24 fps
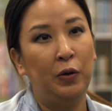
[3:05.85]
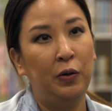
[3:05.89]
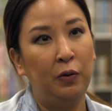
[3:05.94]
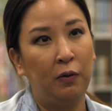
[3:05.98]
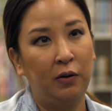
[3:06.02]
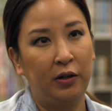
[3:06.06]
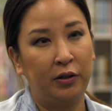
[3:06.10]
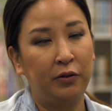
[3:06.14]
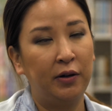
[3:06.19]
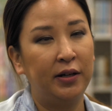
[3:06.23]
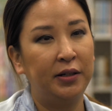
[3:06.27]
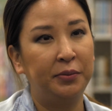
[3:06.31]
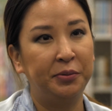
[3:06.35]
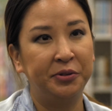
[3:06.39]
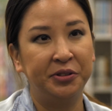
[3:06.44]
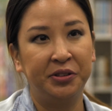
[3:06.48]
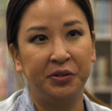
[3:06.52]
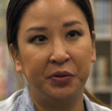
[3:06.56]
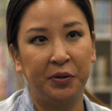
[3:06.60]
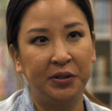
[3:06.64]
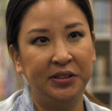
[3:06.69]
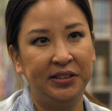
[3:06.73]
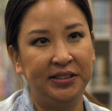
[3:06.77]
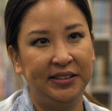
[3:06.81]
Who are credible
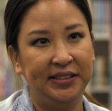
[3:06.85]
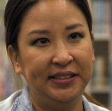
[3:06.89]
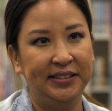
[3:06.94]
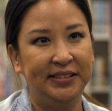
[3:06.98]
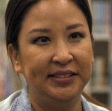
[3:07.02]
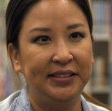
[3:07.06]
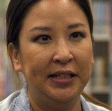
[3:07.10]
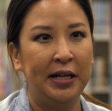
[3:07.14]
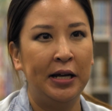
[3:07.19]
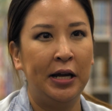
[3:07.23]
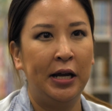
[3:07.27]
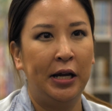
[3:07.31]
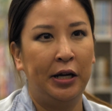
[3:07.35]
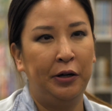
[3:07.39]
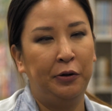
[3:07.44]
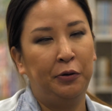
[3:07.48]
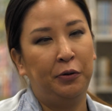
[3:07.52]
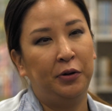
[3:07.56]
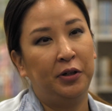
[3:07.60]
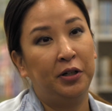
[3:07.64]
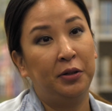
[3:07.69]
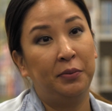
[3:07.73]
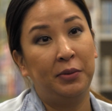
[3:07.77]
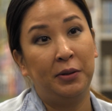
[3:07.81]
sources and
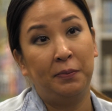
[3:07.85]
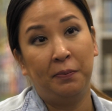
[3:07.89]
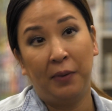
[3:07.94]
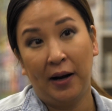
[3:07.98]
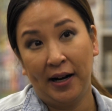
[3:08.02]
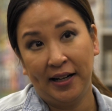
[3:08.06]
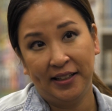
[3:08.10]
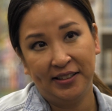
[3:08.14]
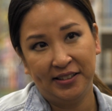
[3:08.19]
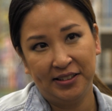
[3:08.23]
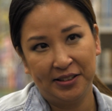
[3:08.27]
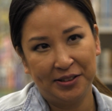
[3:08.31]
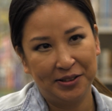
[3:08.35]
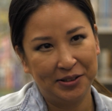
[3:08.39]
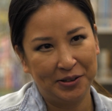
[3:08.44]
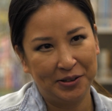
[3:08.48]
who are going to be biased